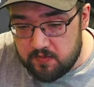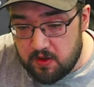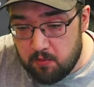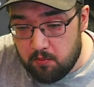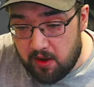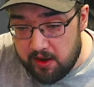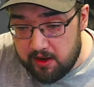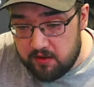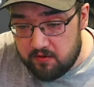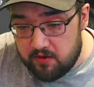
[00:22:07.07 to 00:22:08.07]
But
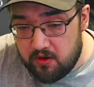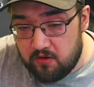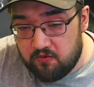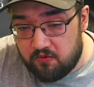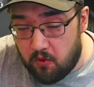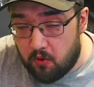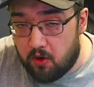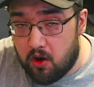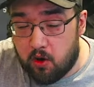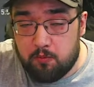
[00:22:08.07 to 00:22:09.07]
for
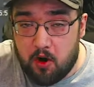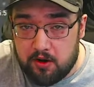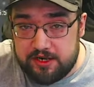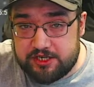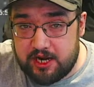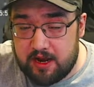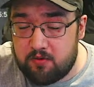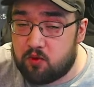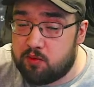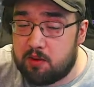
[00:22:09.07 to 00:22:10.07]
our party chat,
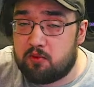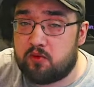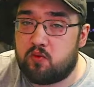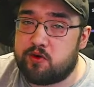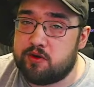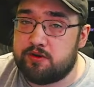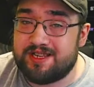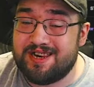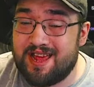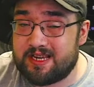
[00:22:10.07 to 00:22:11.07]
remember, we're
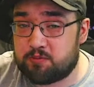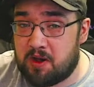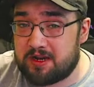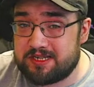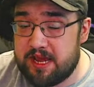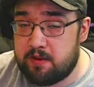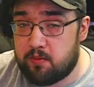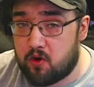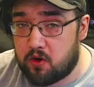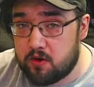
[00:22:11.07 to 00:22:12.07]
using Xbox Game
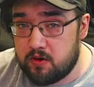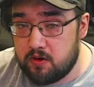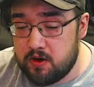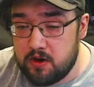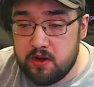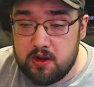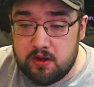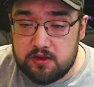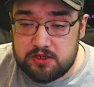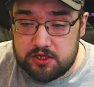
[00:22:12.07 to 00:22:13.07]
Bar.
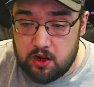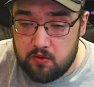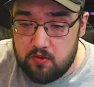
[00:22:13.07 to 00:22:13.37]
So